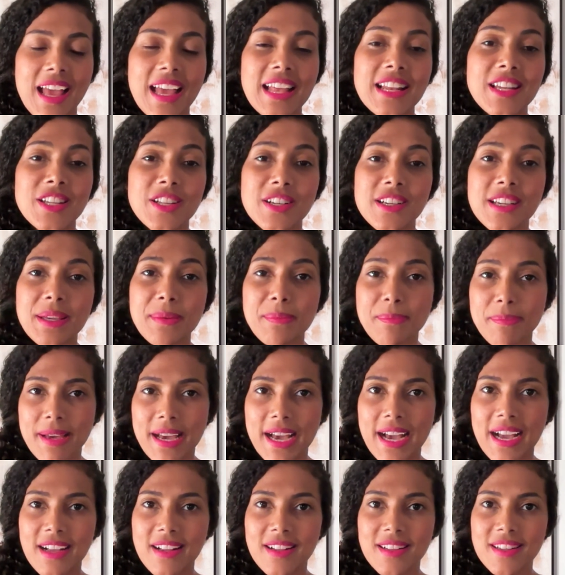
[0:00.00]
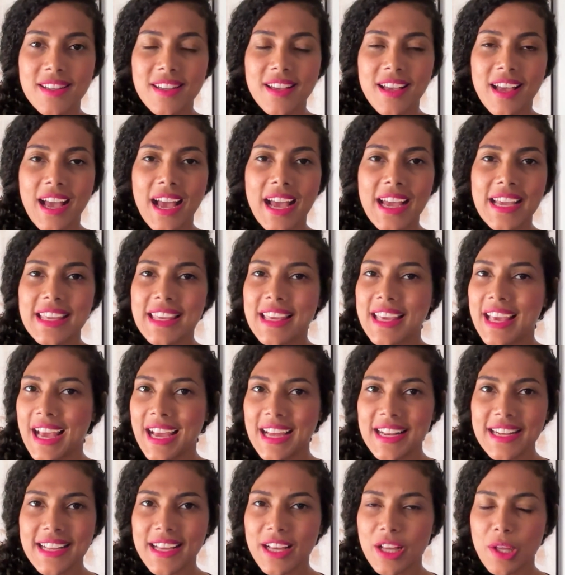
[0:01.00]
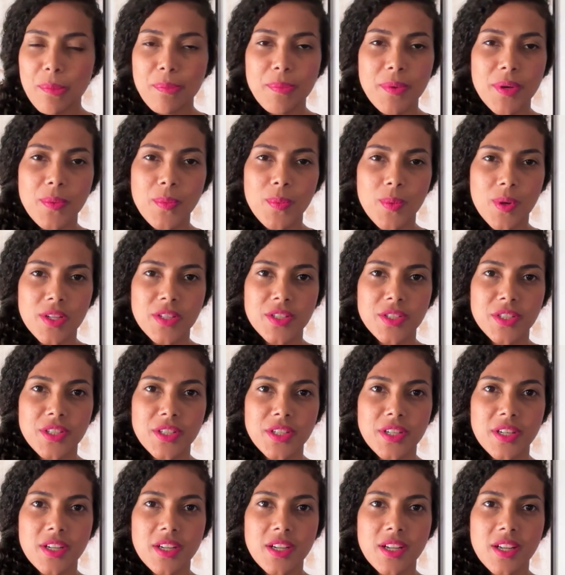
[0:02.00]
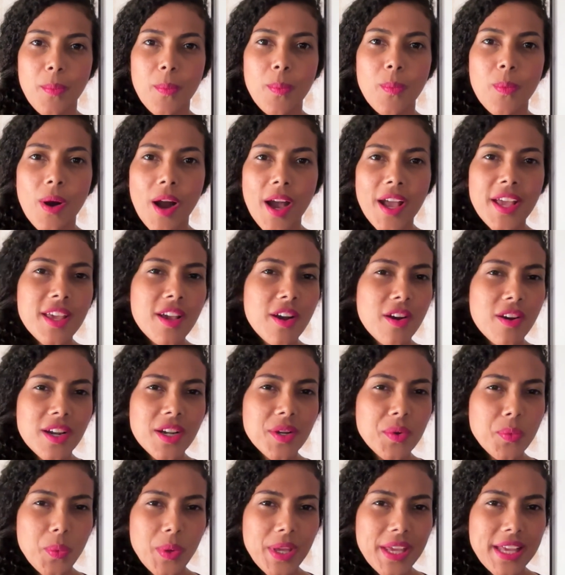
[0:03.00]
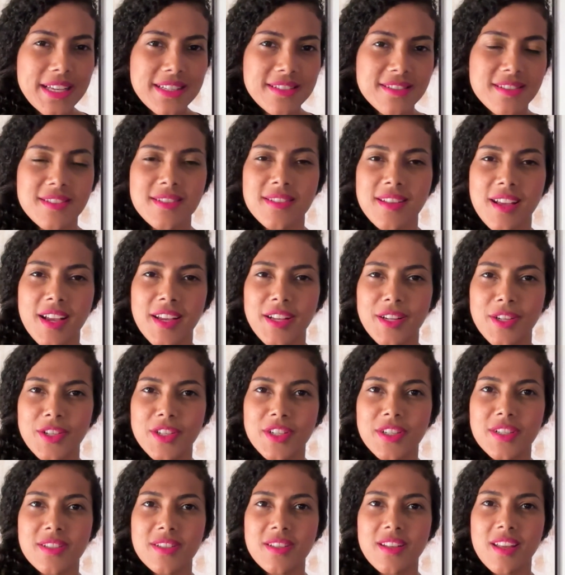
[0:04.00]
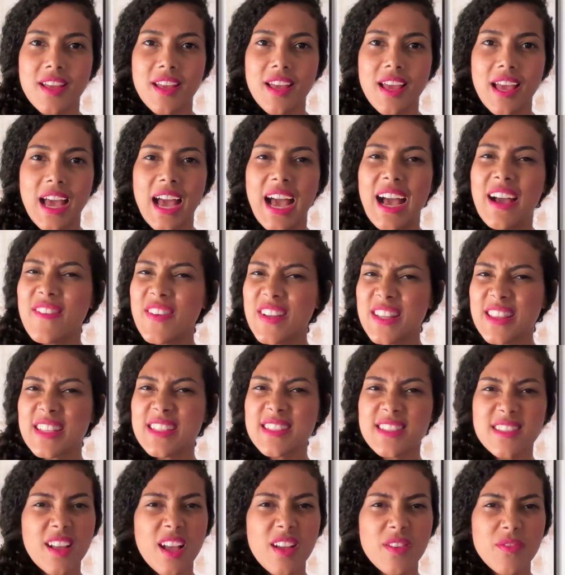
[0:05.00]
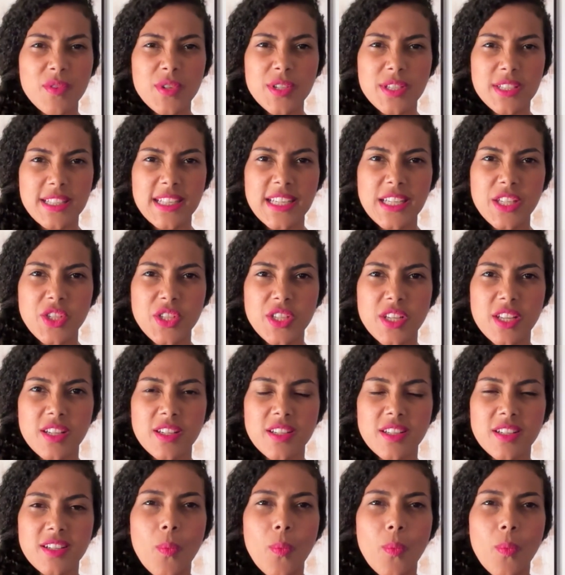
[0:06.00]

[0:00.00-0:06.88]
And looking back, I can't help but wonder, why aren't we as designers having this conversation?